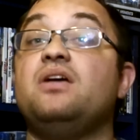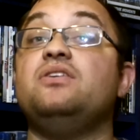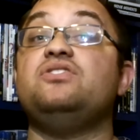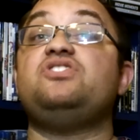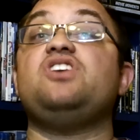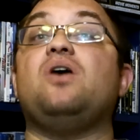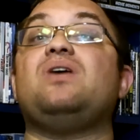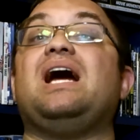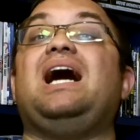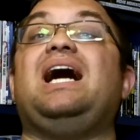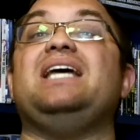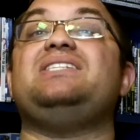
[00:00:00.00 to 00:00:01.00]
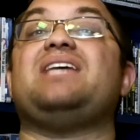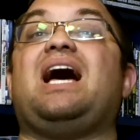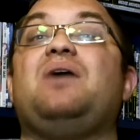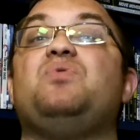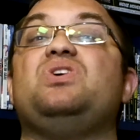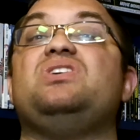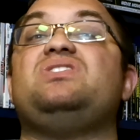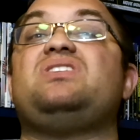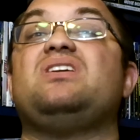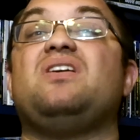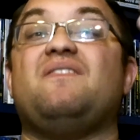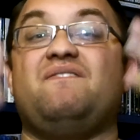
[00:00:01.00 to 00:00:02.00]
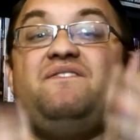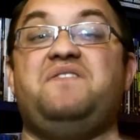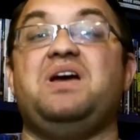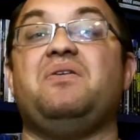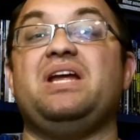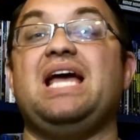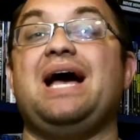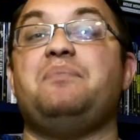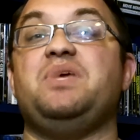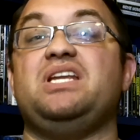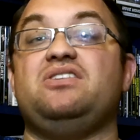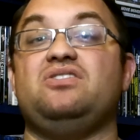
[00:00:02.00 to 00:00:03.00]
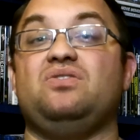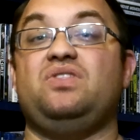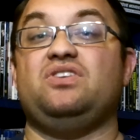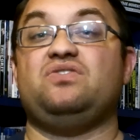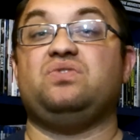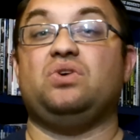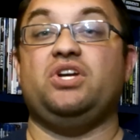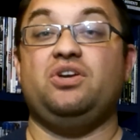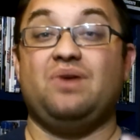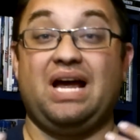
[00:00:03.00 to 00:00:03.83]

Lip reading: So guys, I was very happy to do this for you.